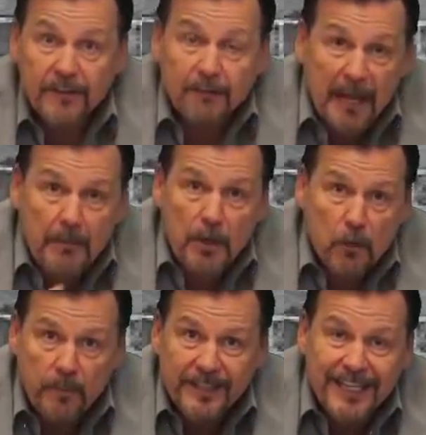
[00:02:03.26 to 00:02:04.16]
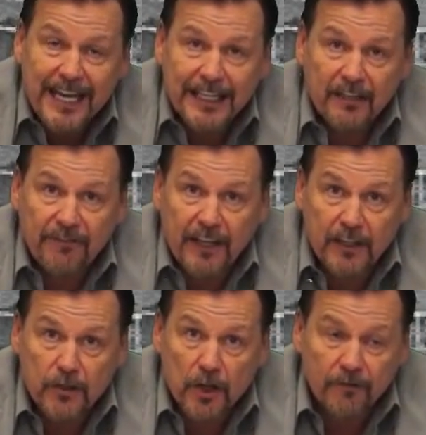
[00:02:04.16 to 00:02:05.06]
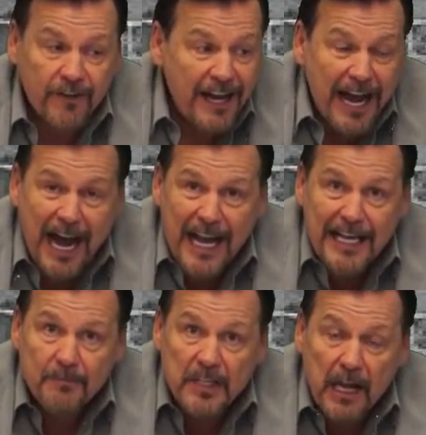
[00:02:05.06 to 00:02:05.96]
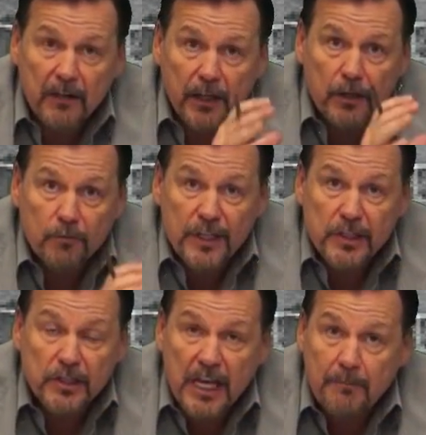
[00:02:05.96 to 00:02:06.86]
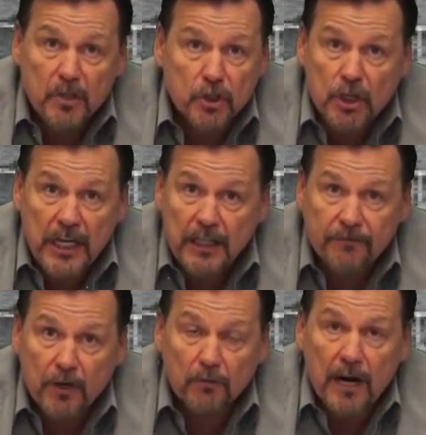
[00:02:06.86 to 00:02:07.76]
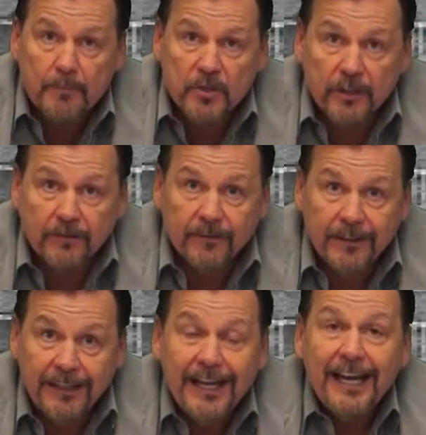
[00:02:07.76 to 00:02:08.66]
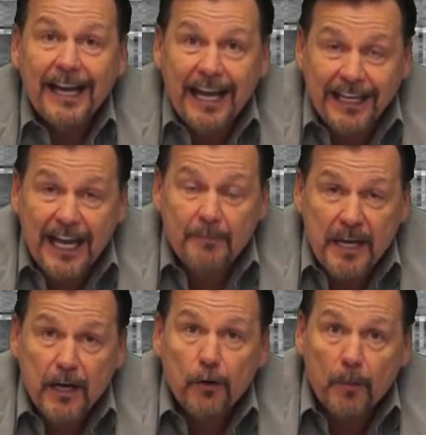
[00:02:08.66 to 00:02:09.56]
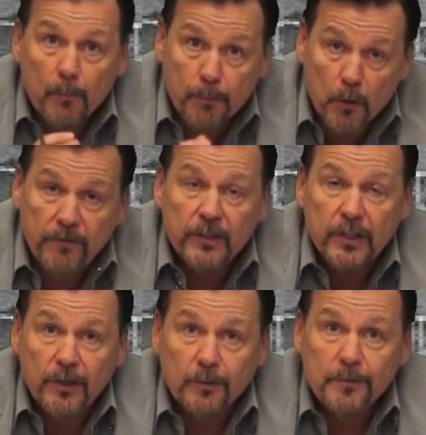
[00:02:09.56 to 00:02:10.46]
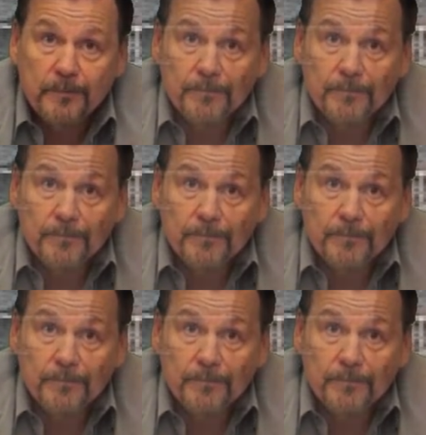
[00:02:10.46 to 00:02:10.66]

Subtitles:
Maybe you've been taken advantage of. I am telling you, this is a machine of corruption. And I'm here to prove it to you.